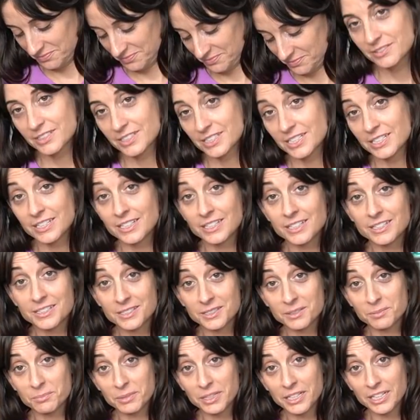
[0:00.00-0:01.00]
See, he's
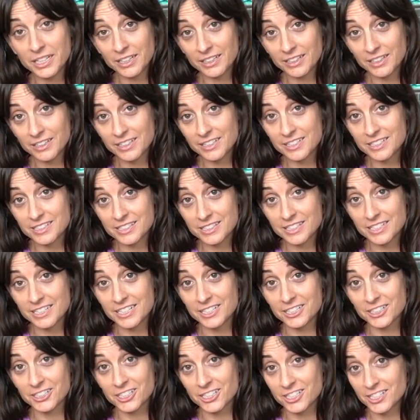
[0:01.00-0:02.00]
admitting that he's the
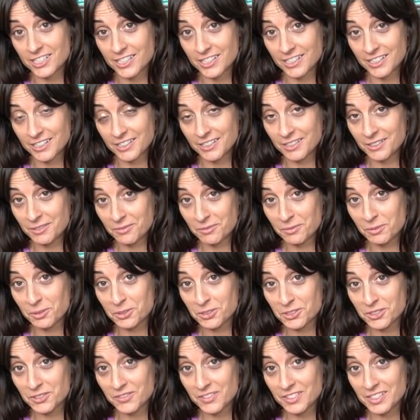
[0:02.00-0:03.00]
irritant of
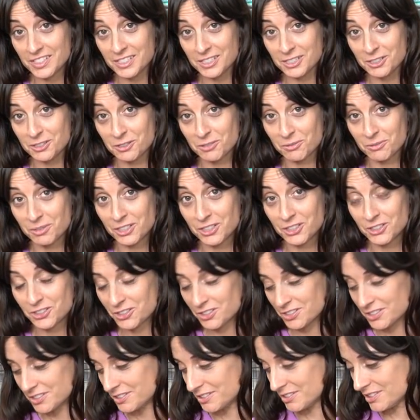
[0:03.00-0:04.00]
most of these
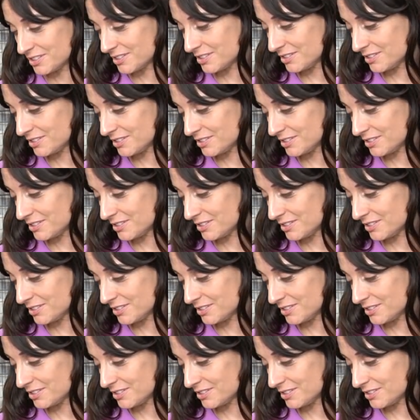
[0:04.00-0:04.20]
situations.